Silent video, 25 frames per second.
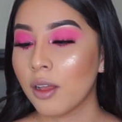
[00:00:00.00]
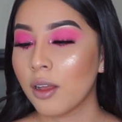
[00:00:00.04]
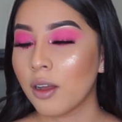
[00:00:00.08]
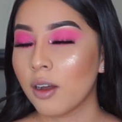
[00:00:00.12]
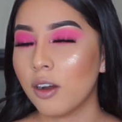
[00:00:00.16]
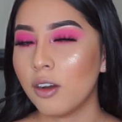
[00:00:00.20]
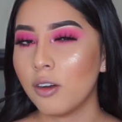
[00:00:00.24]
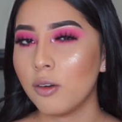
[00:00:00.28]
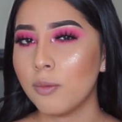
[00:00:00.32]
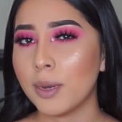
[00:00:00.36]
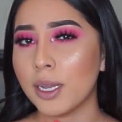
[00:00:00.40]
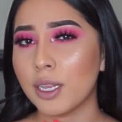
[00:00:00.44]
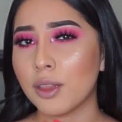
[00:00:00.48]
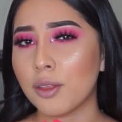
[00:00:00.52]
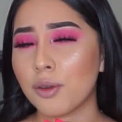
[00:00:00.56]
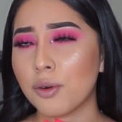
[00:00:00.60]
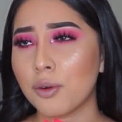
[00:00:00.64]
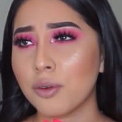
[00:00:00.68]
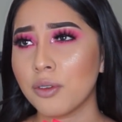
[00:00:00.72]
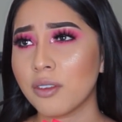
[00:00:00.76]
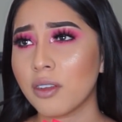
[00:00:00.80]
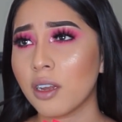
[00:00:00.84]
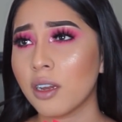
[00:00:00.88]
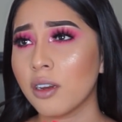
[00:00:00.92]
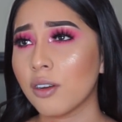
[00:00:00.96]
oh, my throat
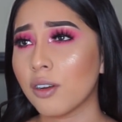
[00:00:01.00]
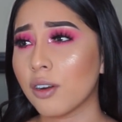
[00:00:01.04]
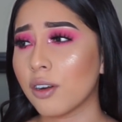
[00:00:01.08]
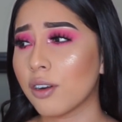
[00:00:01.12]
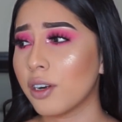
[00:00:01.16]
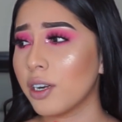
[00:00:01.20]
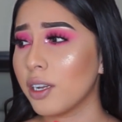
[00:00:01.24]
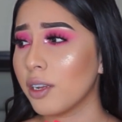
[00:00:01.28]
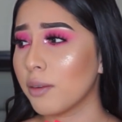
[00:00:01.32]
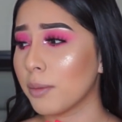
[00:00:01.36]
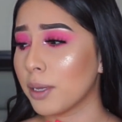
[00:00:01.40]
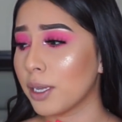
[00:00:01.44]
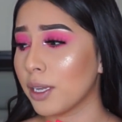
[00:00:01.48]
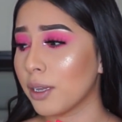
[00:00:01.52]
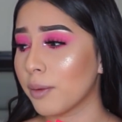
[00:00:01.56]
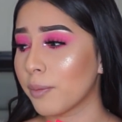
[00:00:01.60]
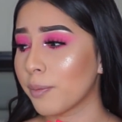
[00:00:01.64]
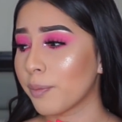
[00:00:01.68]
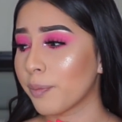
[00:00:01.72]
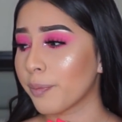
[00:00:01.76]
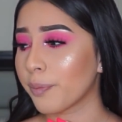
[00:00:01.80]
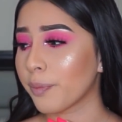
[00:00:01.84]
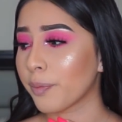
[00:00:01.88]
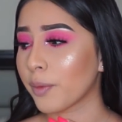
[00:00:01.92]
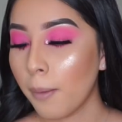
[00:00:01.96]
is kind of hurting me.
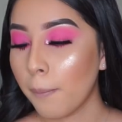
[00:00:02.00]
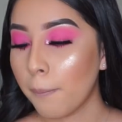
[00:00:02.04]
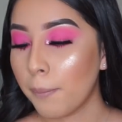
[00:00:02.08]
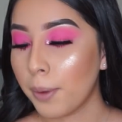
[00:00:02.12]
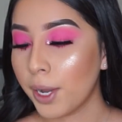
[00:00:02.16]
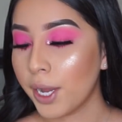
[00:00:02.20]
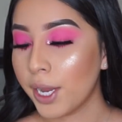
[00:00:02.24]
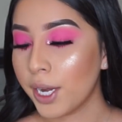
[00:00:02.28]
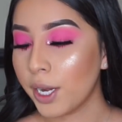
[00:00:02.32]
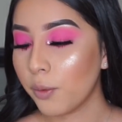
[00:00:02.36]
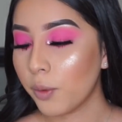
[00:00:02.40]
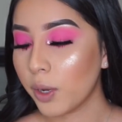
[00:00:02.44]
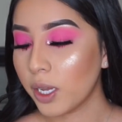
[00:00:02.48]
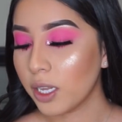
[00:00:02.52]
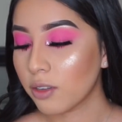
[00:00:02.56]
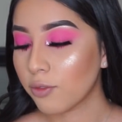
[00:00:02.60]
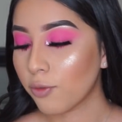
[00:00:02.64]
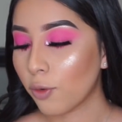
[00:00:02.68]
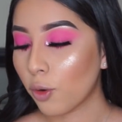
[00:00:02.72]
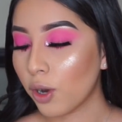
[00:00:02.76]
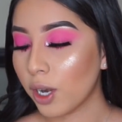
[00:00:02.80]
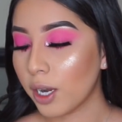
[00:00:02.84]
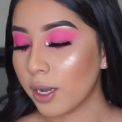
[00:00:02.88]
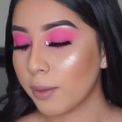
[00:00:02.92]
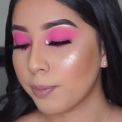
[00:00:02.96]
But anyways,
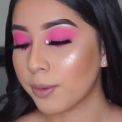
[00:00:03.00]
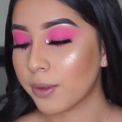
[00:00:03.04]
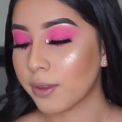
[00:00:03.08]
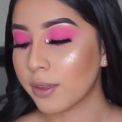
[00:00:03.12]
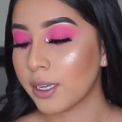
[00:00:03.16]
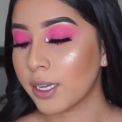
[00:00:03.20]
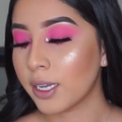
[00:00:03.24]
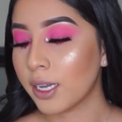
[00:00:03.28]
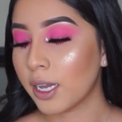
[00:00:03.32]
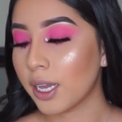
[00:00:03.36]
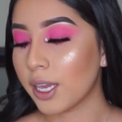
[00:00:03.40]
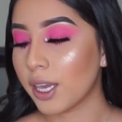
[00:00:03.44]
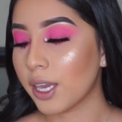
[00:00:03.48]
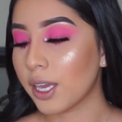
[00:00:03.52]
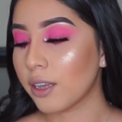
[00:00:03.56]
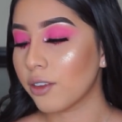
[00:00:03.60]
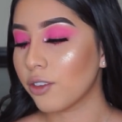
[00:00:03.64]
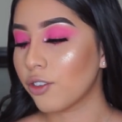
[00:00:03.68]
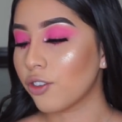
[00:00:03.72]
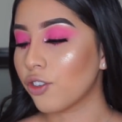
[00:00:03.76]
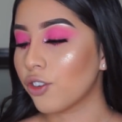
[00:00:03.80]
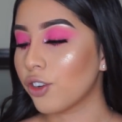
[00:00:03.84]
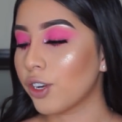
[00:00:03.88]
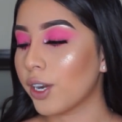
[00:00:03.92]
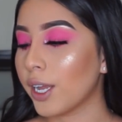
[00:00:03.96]
for lipstick,
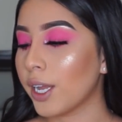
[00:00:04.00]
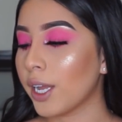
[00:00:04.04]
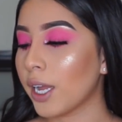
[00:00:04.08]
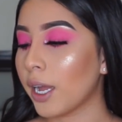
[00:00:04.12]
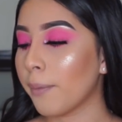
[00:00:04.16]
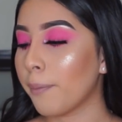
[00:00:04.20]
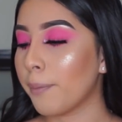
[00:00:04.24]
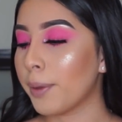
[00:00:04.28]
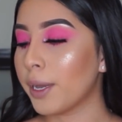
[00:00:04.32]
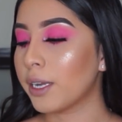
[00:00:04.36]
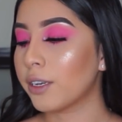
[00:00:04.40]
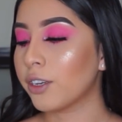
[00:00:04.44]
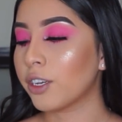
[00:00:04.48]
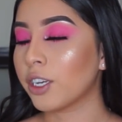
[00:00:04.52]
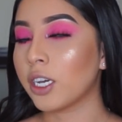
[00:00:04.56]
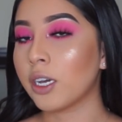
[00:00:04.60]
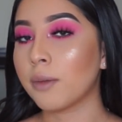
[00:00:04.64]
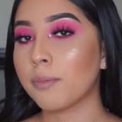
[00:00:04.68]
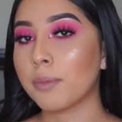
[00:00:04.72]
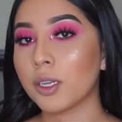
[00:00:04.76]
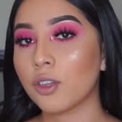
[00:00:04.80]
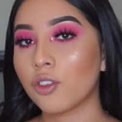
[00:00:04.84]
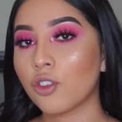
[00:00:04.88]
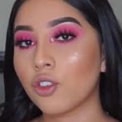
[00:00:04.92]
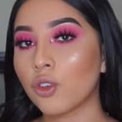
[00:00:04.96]
yesterday I picked
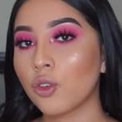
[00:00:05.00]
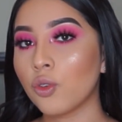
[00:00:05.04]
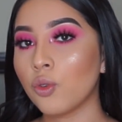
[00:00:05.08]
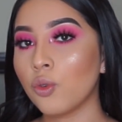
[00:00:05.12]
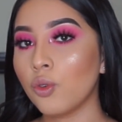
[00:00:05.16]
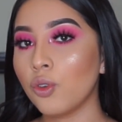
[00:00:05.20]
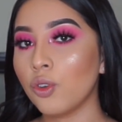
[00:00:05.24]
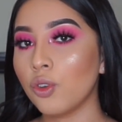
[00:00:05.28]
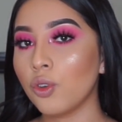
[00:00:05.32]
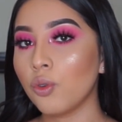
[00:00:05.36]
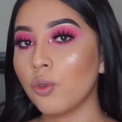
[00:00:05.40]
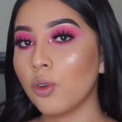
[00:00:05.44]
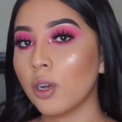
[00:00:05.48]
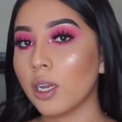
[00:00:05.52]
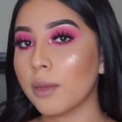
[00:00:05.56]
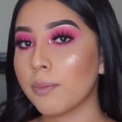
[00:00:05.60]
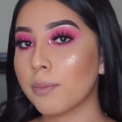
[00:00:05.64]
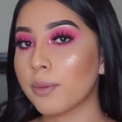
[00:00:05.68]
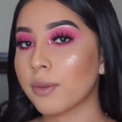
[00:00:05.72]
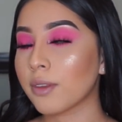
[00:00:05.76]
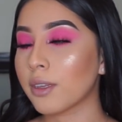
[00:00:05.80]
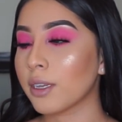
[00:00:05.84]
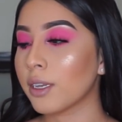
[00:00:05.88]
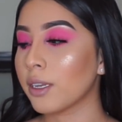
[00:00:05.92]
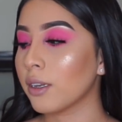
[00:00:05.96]
up 2 new
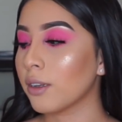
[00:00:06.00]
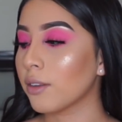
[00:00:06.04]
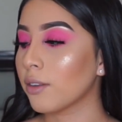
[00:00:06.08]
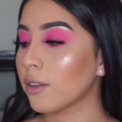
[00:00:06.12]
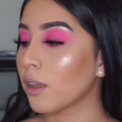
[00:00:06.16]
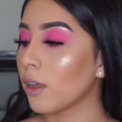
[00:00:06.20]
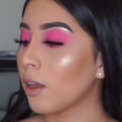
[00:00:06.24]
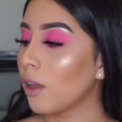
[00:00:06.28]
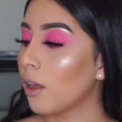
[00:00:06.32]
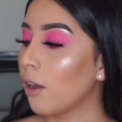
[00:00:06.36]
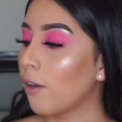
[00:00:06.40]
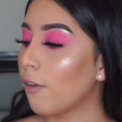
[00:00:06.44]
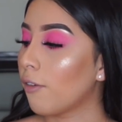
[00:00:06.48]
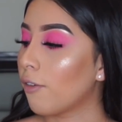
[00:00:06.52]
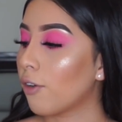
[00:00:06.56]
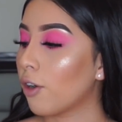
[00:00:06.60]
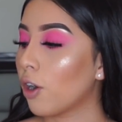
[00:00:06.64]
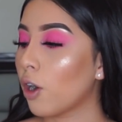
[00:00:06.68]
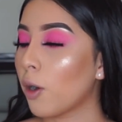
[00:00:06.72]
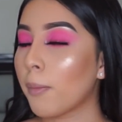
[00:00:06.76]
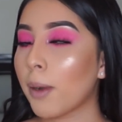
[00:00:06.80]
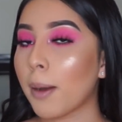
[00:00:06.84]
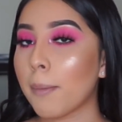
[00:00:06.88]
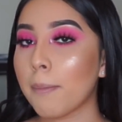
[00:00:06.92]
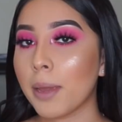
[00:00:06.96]
lipsticks
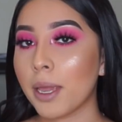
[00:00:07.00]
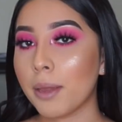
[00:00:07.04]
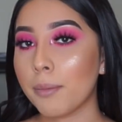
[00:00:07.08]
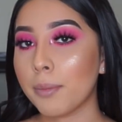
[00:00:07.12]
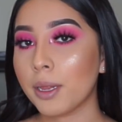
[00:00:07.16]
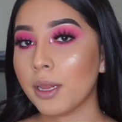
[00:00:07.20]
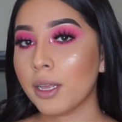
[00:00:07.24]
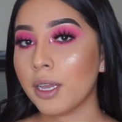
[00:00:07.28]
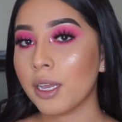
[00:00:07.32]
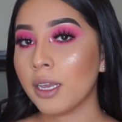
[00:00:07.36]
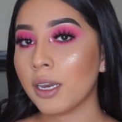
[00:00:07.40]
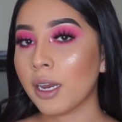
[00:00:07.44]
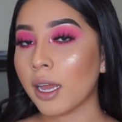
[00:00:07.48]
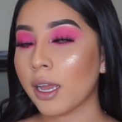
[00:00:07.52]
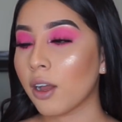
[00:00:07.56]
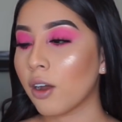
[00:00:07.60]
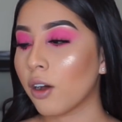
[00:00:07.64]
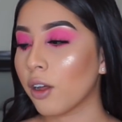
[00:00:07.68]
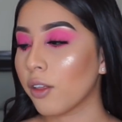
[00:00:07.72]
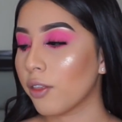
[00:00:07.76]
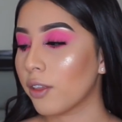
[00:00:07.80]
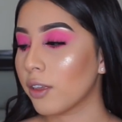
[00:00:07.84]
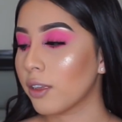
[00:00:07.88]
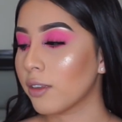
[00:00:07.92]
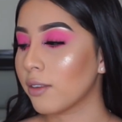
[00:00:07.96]
from Maybelline. I
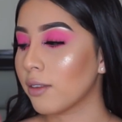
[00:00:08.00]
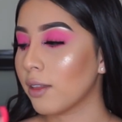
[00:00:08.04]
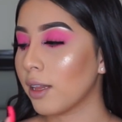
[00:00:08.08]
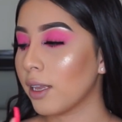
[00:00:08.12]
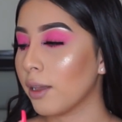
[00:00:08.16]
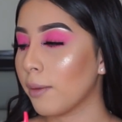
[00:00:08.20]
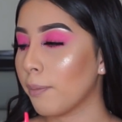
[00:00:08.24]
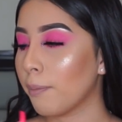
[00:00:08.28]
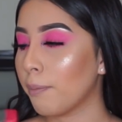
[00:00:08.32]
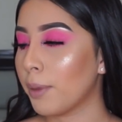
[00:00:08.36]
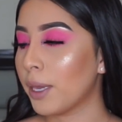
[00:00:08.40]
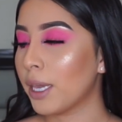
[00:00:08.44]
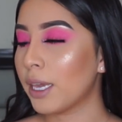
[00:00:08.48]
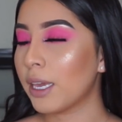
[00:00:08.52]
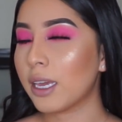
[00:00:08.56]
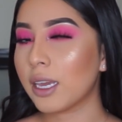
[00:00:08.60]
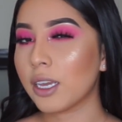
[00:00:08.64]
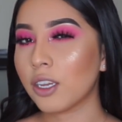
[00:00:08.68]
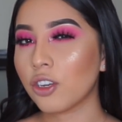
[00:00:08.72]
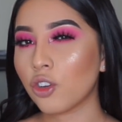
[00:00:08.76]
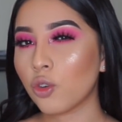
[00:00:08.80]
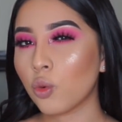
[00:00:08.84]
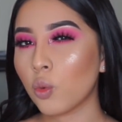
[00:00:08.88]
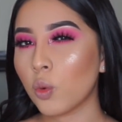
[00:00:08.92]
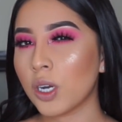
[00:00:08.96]
got this like
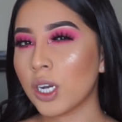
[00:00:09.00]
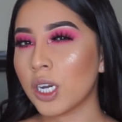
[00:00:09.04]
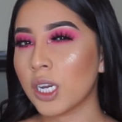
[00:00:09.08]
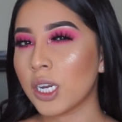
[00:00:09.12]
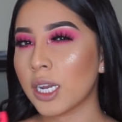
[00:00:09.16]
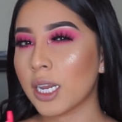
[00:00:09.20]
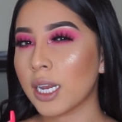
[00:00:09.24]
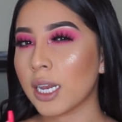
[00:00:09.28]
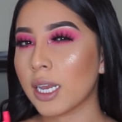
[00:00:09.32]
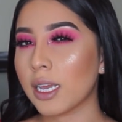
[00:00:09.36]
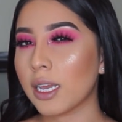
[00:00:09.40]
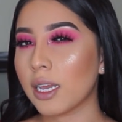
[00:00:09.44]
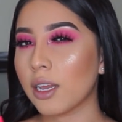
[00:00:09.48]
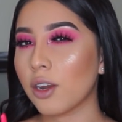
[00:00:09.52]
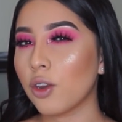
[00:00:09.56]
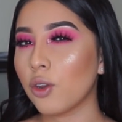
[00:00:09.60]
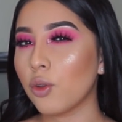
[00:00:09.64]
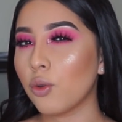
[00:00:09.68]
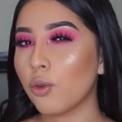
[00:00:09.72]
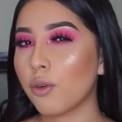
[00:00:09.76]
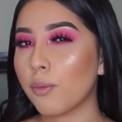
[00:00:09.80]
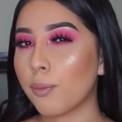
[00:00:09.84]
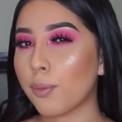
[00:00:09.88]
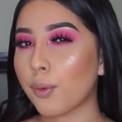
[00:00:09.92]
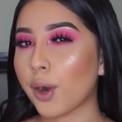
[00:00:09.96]
pinkish one and like a
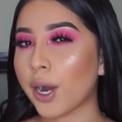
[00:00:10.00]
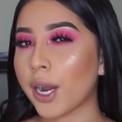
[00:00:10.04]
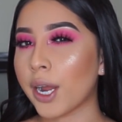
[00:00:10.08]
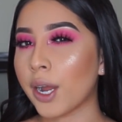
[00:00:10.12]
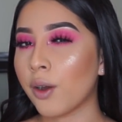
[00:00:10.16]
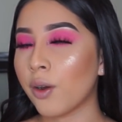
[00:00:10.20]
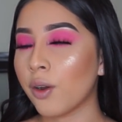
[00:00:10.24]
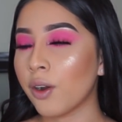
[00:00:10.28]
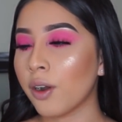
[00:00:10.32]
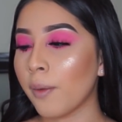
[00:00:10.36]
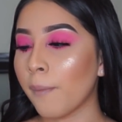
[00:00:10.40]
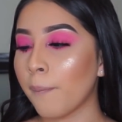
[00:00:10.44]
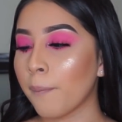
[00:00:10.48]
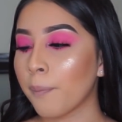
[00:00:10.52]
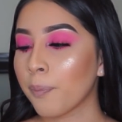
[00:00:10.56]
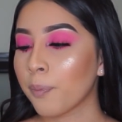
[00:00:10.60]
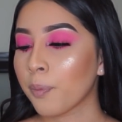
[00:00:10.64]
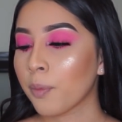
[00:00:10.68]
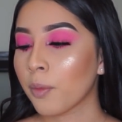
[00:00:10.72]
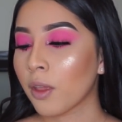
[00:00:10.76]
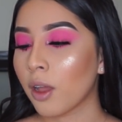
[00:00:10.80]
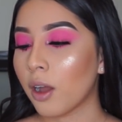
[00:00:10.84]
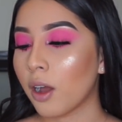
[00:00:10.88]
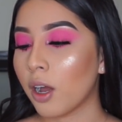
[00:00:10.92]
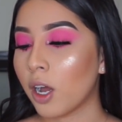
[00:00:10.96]
nude brown.
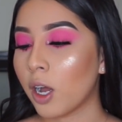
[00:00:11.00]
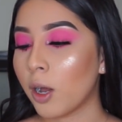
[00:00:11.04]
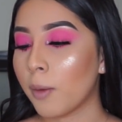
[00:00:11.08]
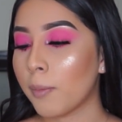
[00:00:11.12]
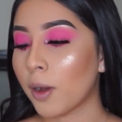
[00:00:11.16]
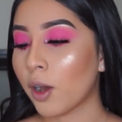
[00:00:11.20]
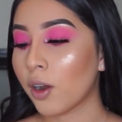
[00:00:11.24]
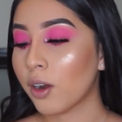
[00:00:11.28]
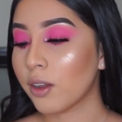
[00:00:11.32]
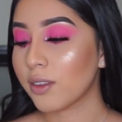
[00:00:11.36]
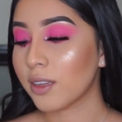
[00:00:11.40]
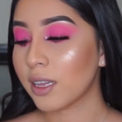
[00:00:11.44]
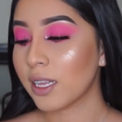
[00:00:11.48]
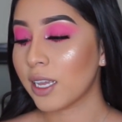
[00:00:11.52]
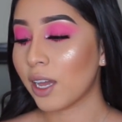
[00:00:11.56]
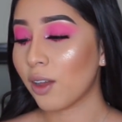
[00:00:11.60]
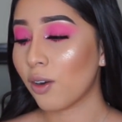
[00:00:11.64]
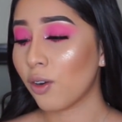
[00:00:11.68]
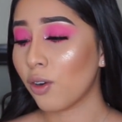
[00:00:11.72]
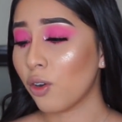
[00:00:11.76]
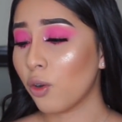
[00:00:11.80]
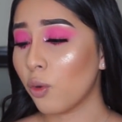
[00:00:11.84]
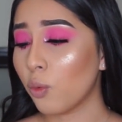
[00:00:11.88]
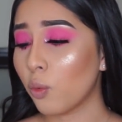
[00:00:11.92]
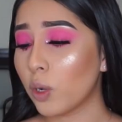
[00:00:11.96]
Honestly, I don't
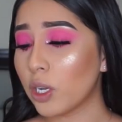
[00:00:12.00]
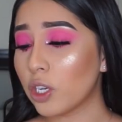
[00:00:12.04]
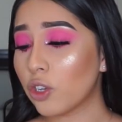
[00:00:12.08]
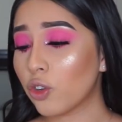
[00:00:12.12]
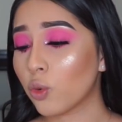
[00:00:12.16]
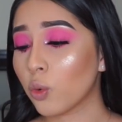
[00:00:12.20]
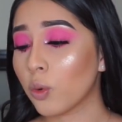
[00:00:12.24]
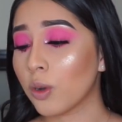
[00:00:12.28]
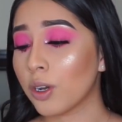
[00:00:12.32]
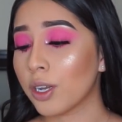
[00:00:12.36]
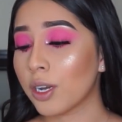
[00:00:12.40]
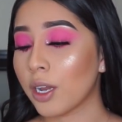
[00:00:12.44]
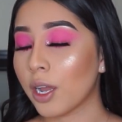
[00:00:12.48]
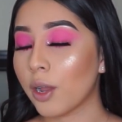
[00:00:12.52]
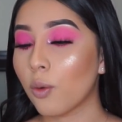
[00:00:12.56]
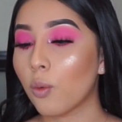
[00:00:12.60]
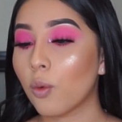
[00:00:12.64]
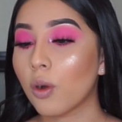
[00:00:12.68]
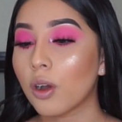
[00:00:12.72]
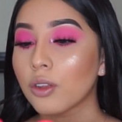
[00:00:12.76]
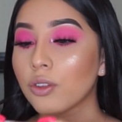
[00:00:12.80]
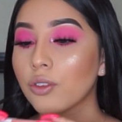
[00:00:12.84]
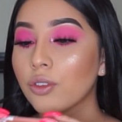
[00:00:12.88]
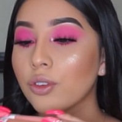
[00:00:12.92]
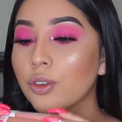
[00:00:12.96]
know which one I
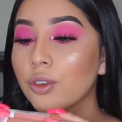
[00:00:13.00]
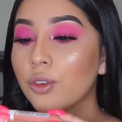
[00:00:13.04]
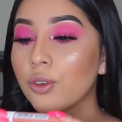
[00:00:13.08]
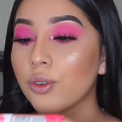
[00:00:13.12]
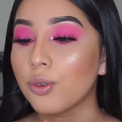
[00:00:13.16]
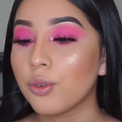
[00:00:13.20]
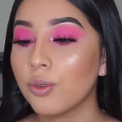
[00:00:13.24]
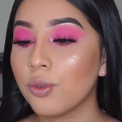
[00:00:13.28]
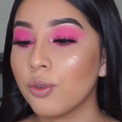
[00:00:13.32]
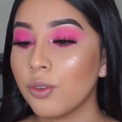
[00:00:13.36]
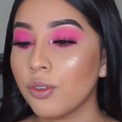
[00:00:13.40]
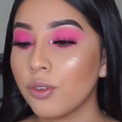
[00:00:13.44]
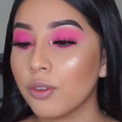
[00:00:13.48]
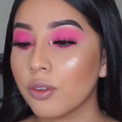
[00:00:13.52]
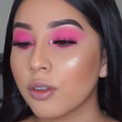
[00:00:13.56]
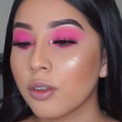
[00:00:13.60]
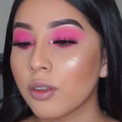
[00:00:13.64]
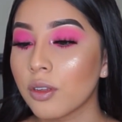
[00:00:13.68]
want to use.